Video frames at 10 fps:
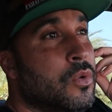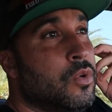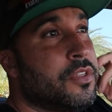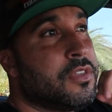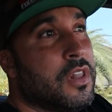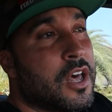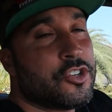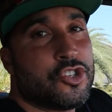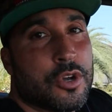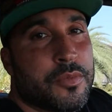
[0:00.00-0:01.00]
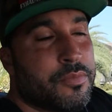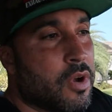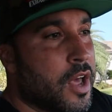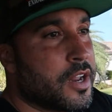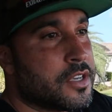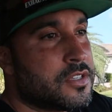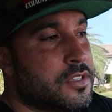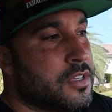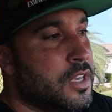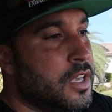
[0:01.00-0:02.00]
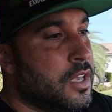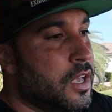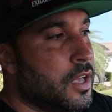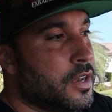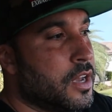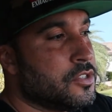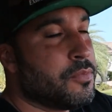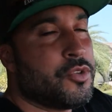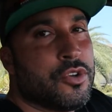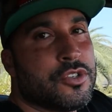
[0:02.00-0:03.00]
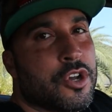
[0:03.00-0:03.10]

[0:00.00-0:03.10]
with a lot of German products. Uh, now he's a pure